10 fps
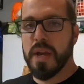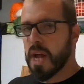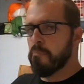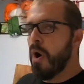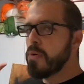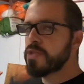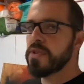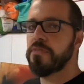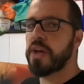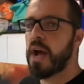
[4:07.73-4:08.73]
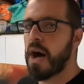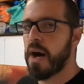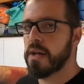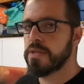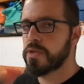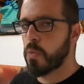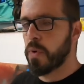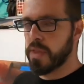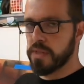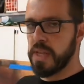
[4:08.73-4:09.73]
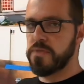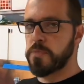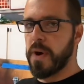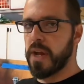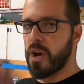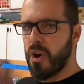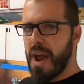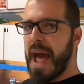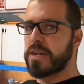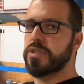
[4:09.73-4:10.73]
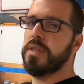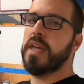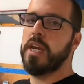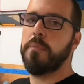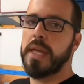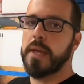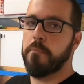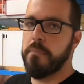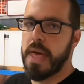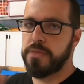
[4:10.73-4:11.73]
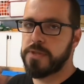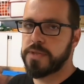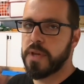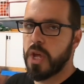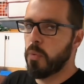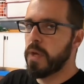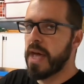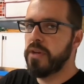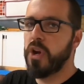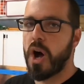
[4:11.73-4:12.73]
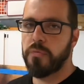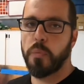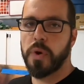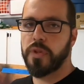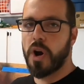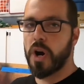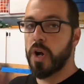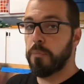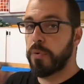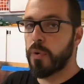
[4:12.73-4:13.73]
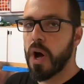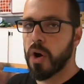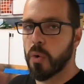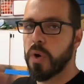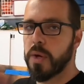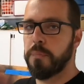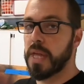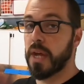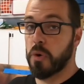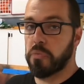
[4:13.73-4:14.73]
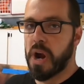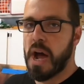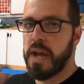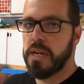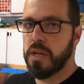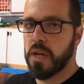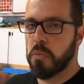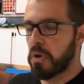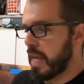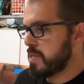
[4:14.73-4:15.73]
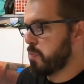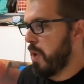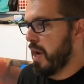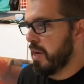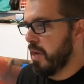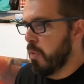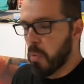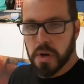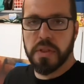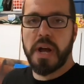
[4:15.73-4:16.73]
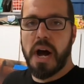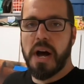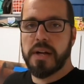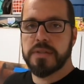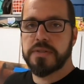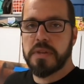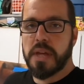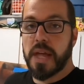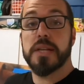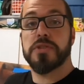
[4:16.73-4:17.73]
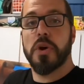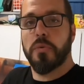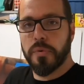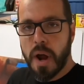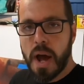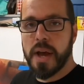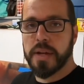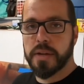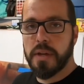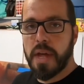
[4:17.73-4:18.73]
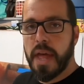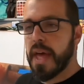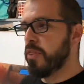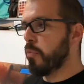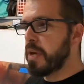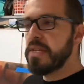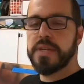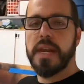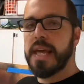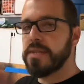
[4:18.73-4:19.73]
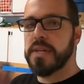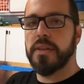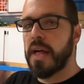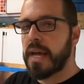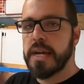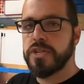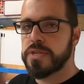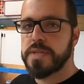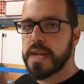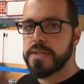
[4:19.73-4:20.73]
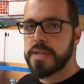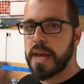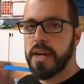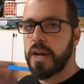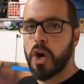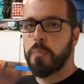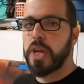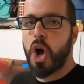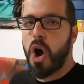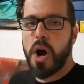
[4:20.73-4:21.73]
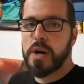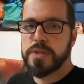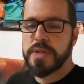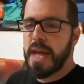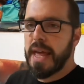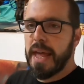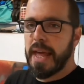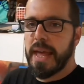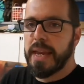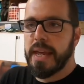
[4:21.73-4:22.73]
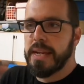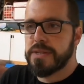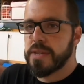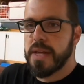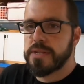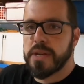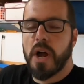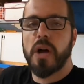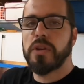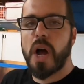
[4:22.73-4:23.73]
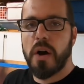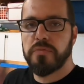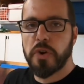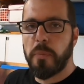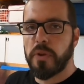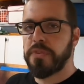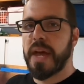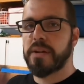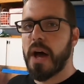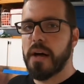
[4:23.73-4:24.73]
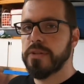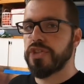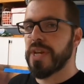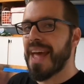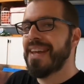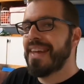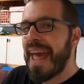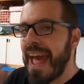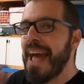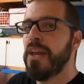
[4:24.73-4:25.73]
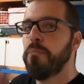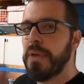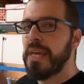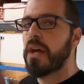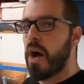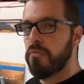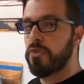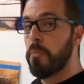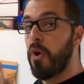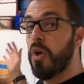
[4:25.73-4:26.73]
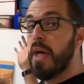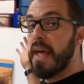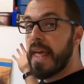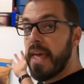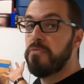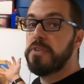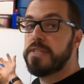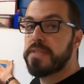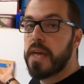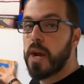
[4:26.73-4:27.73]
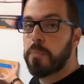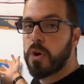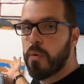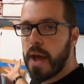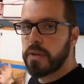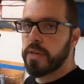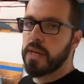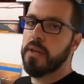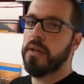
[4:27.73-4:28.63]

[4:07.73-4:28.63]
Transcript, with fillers: Now, most of the cons with a leaf spring are actually going to be myths. We ended off with our pro being ride. Well, guess what? One of the cons is ride. And the reason isn't, like I just said a second ago, because it's an uncomfortable technology. It can be comfortable if it's set up correctly.